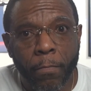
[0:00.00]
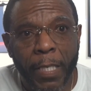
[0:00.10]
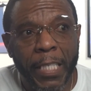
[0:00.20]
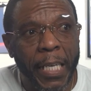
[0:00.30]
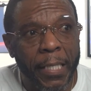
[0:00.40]

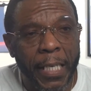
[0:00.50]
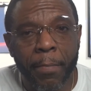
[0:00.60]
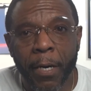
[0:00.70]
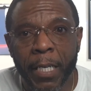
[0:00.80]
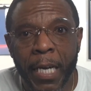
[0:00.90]
He said, I think
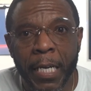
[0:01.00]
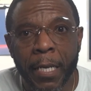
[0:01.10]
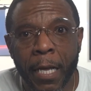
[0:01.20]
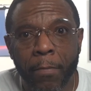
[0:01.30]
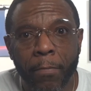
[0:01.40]
about it every
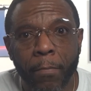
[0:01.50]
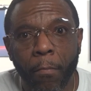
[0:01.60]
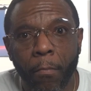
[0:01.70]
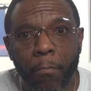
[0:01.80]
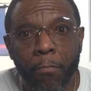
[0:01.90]
day.
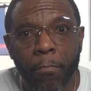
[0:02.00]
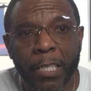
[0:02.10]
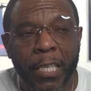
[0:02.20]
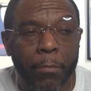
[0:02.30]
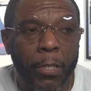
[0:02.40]
He
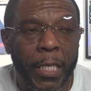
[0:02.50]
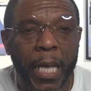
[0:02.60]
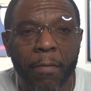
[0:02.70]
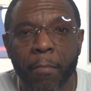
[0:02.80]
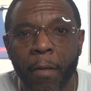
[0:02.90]
said, I'm sick
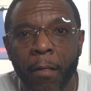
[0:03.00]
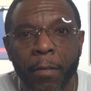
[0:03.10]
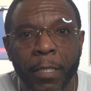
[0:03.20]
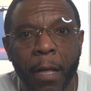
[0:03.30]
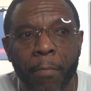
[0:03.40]
of it, man.
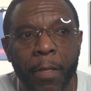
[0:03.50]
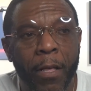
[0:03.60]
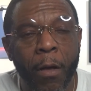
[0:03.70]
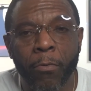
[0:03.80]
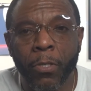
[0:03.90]
He said, I've been
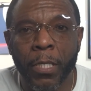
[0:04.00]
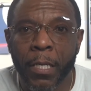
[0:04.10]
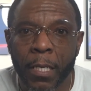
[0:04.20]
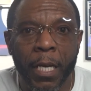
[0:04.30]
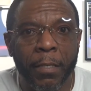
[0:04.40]
here almost 10
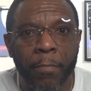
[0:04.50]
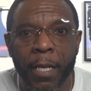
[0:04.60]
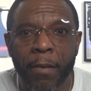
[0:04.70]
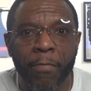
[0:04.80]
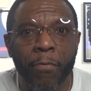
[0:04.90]
years,
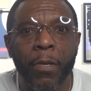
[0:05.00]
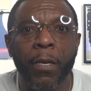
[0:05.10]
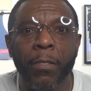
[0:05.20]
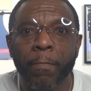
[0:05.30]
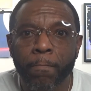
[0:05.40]
man, a few
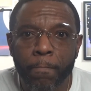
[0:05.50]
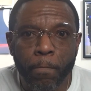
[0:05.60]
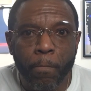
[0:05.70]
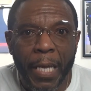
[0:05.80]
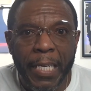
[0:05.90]
years.
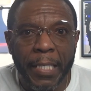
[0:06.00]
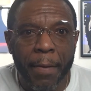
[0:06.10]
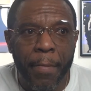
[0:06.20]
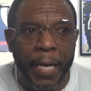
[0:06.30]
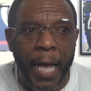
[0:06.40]
He
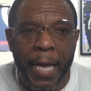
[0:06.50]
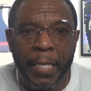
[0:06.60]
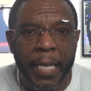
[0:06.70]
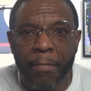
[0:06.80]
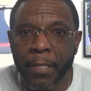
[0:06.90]
said, man, I
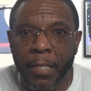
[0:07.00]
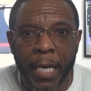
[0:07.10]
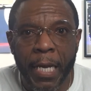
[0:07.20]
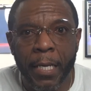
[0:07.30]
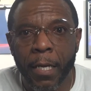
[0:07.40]
ain't never
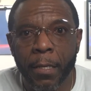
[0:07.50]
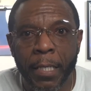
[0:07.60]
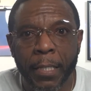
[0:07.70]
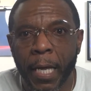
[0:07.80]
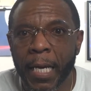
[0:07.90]
seen nothing. He
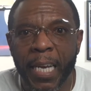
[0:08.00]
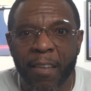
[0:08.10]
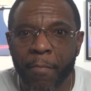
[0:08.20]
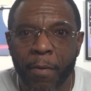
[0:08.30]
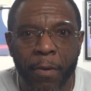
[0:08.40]
said, I ain't
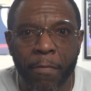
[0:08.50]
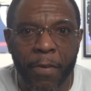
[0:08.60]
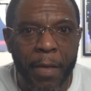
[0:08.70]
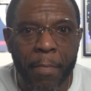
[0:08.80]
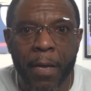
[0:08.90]
never been with a
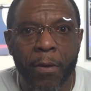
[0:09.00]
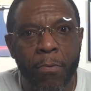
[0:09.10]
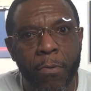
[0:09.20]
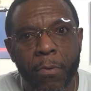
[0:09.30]
female.